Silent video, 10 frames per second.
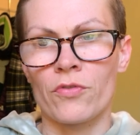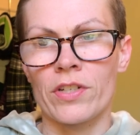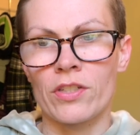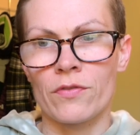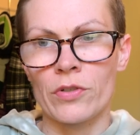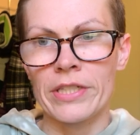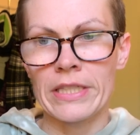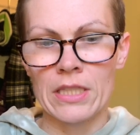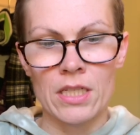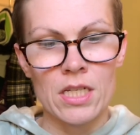Raise Your
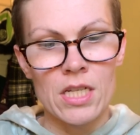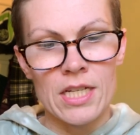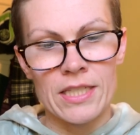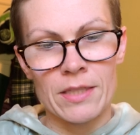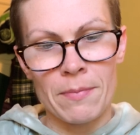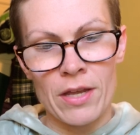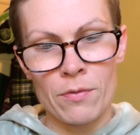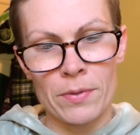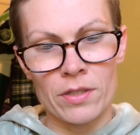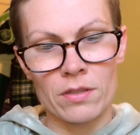Voice. This is my
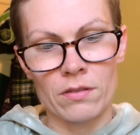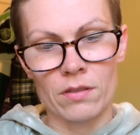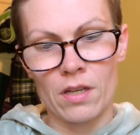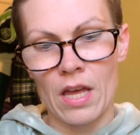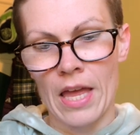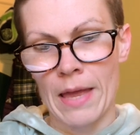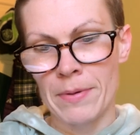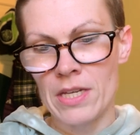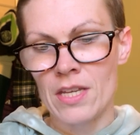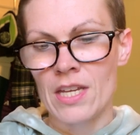own personal
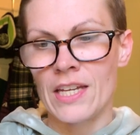copy.